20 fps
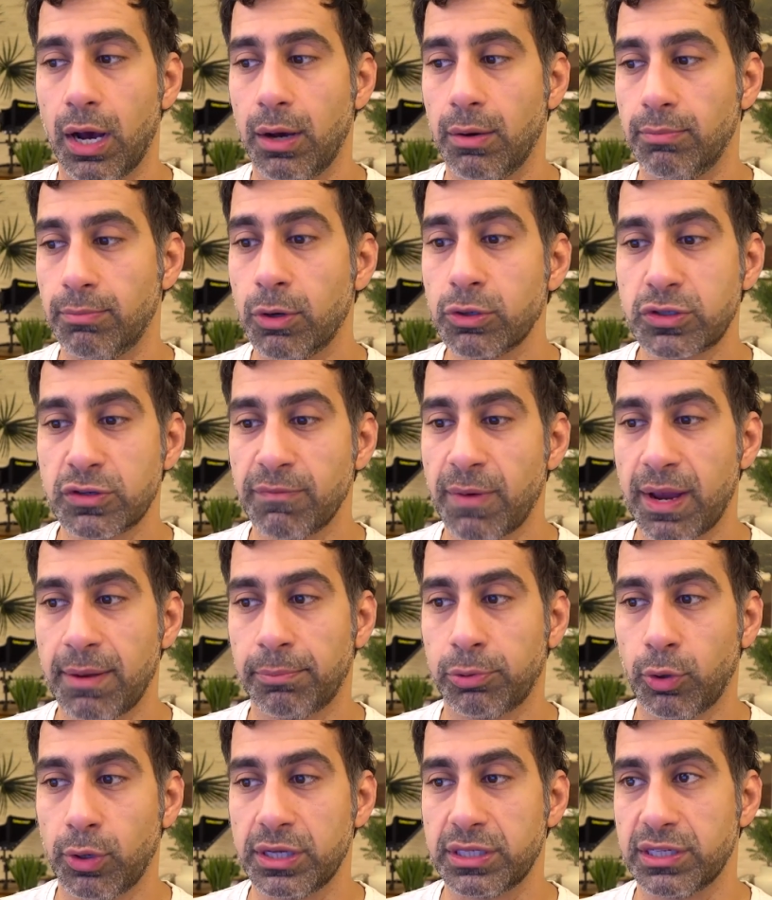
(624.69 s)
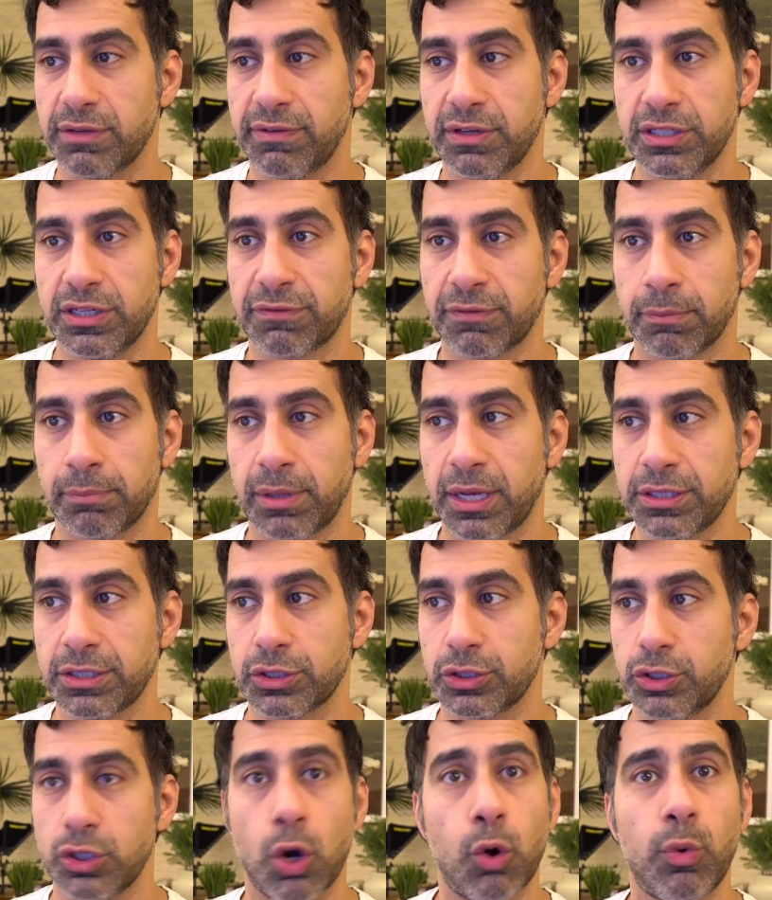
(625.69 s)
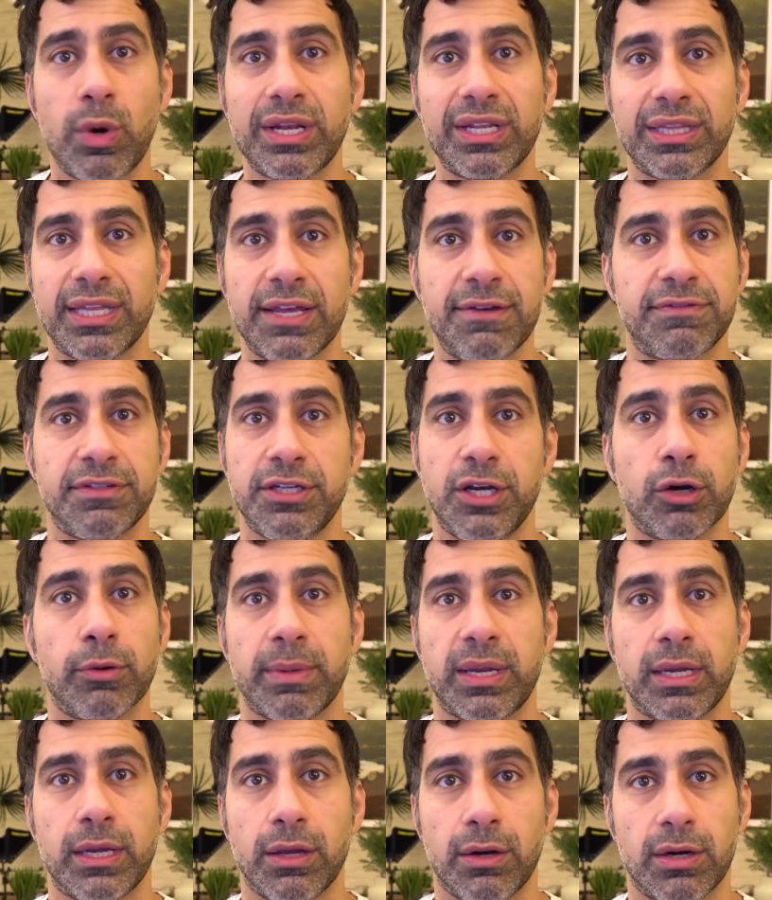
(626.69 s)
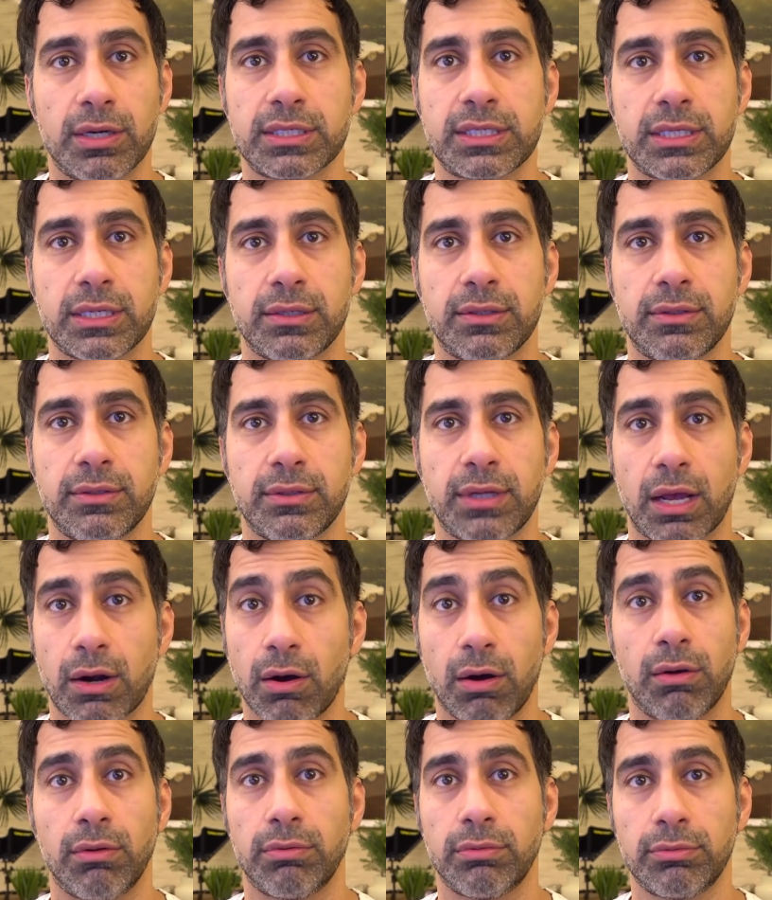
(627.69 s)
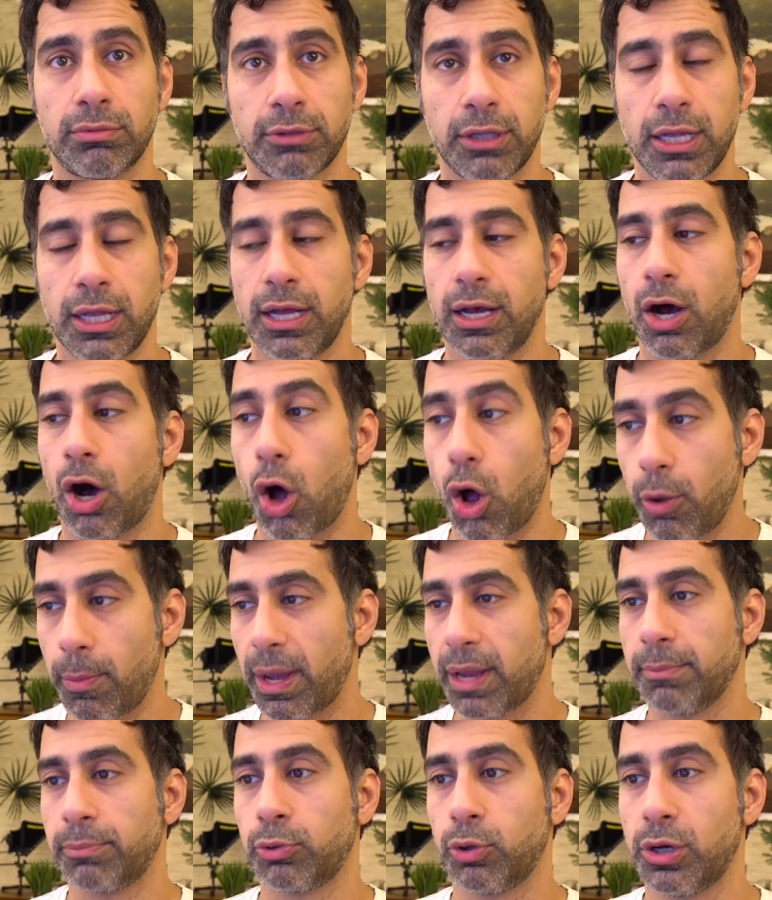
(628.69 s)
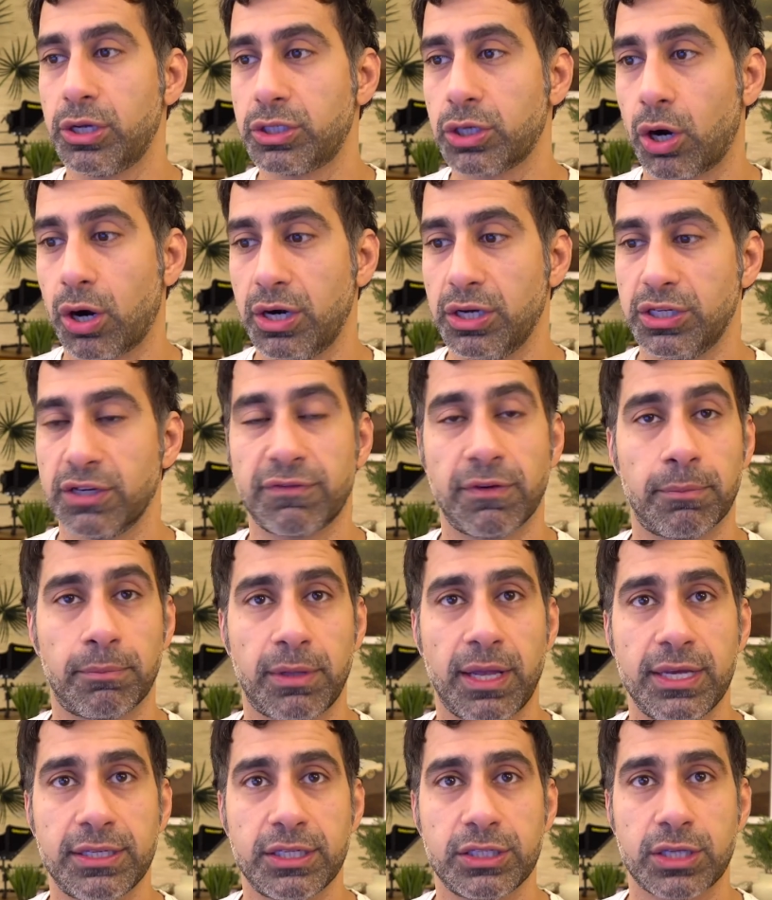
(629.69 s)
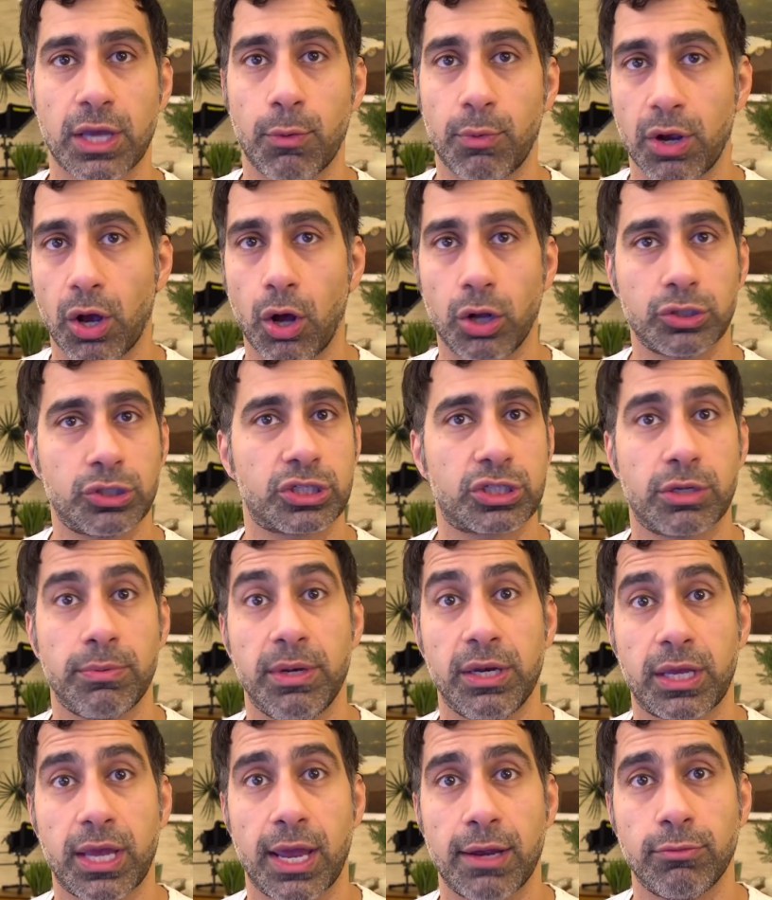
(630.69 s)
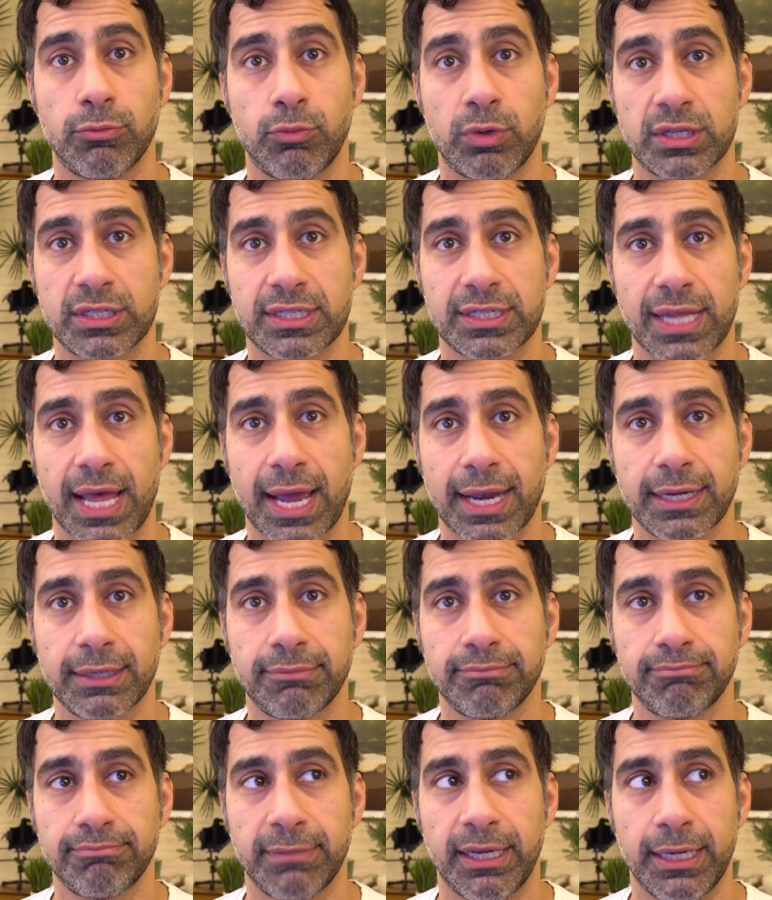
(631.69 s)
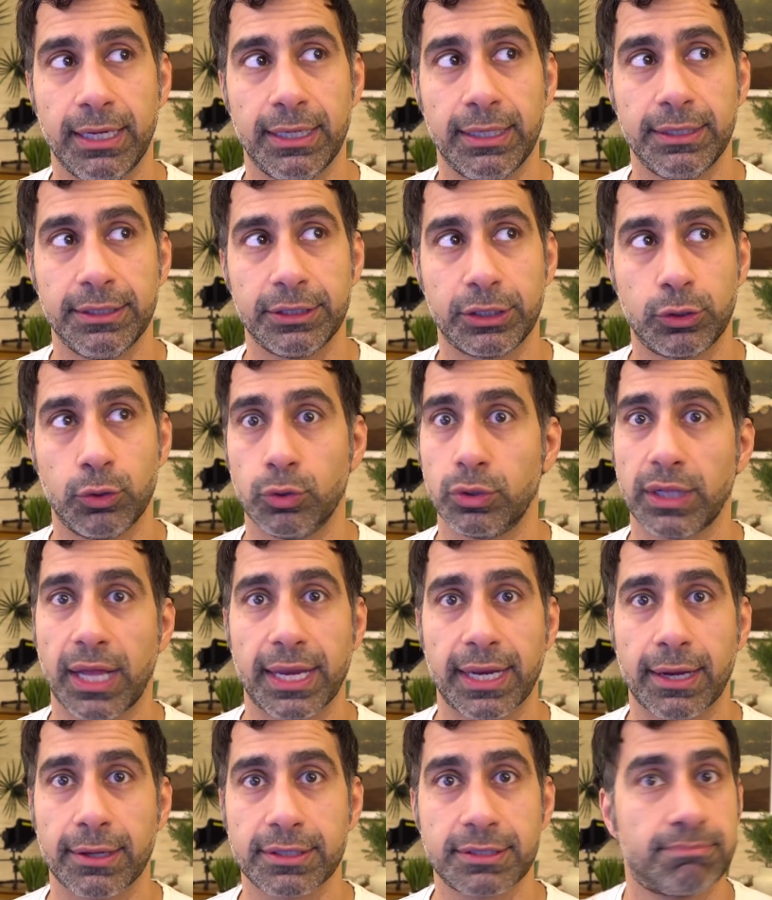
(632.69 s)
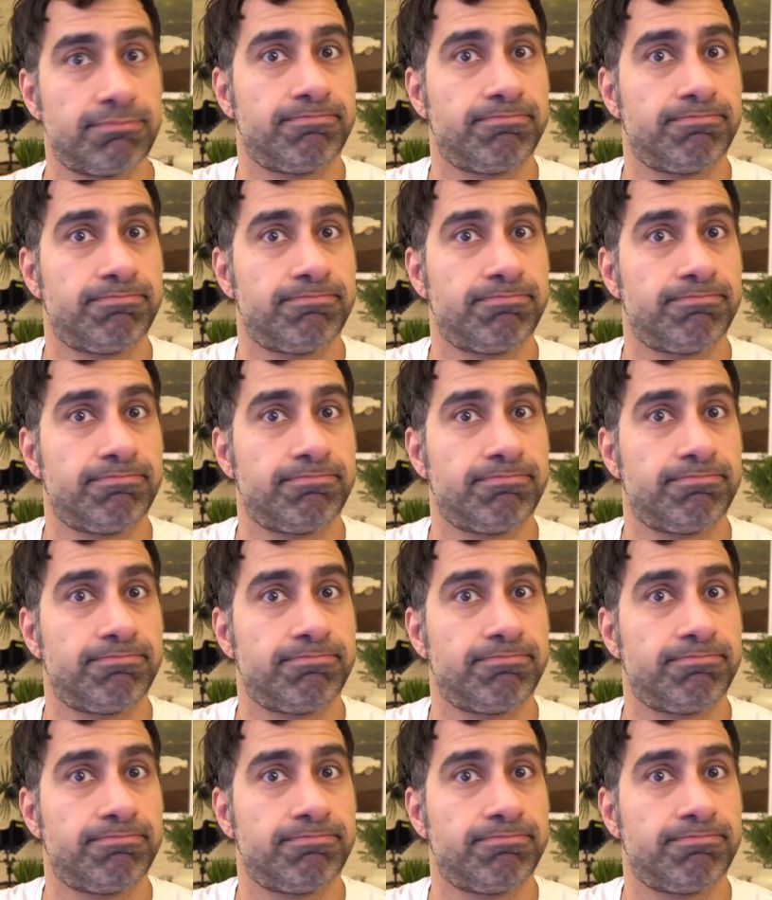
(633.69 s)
Most of my employees live in different places. No one lives near me in Austin at all. All my employees are in different places, and we all just communicate with Slack and Google Hangouts.